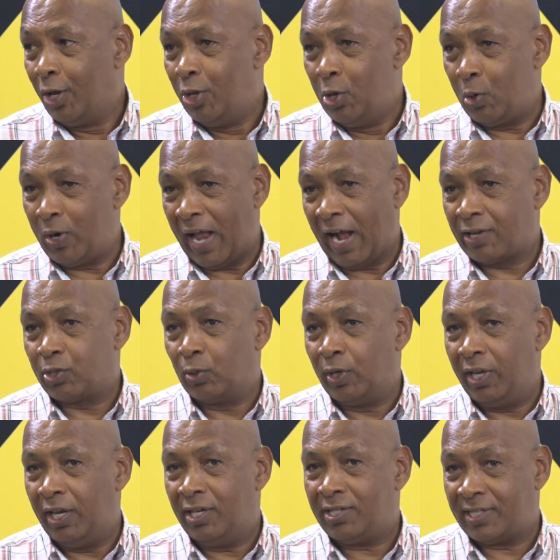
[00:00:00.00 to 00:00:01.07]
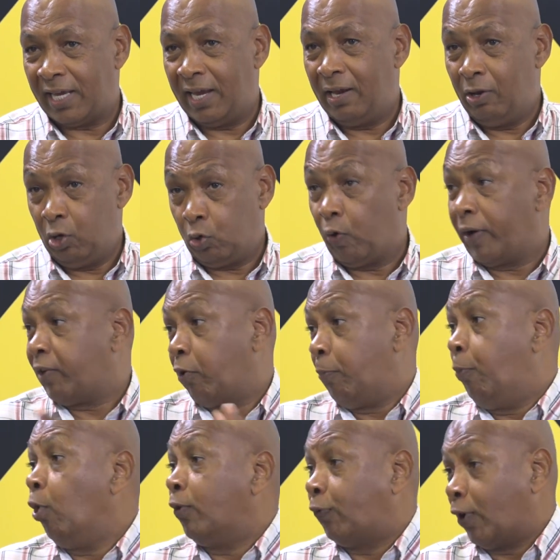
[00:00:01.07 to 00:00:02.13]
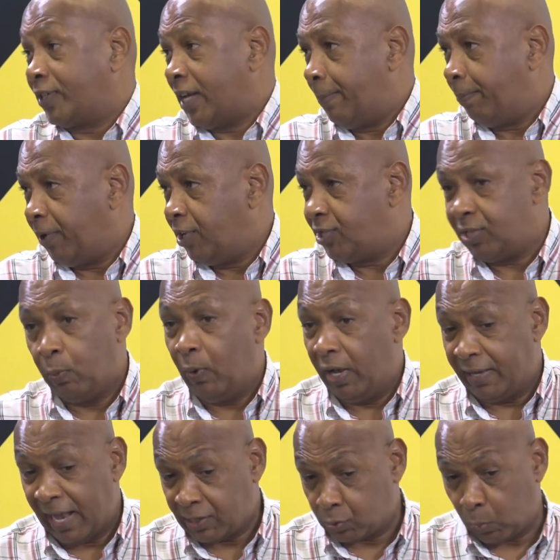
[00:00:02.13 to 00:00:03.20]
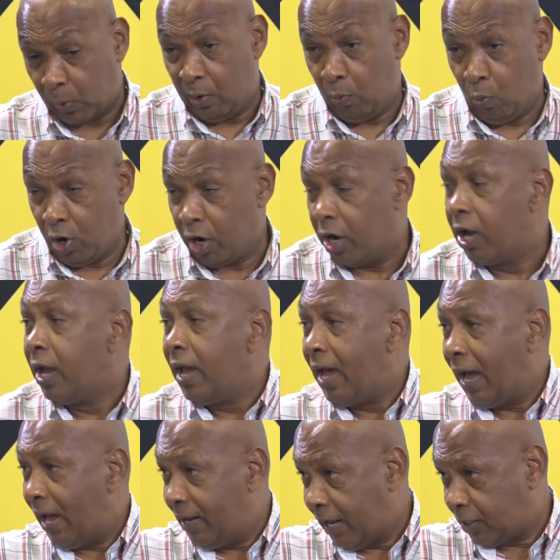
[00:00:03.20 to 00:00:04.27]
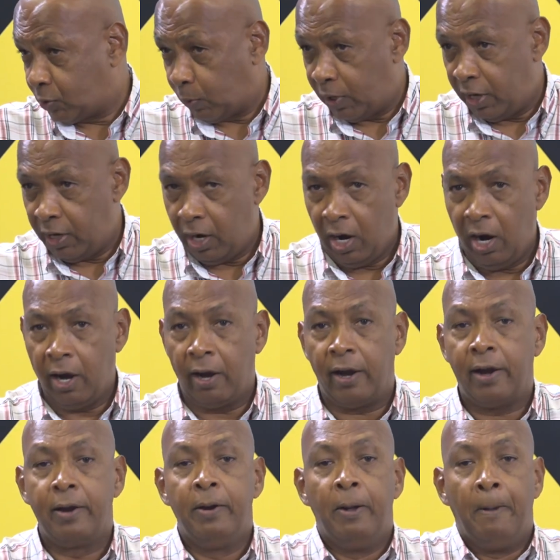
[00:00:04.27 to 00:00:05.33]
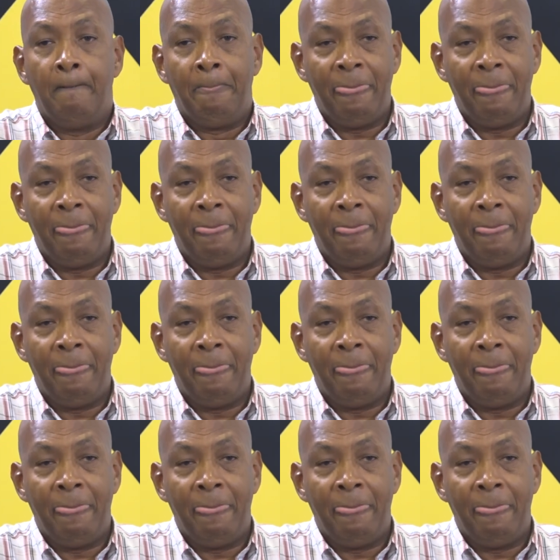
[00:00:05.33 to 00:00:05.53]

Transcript: you could actually say you could write a report, for example, and yeah, say, well, that's were, and that's where, where they, they, are. Now. Right.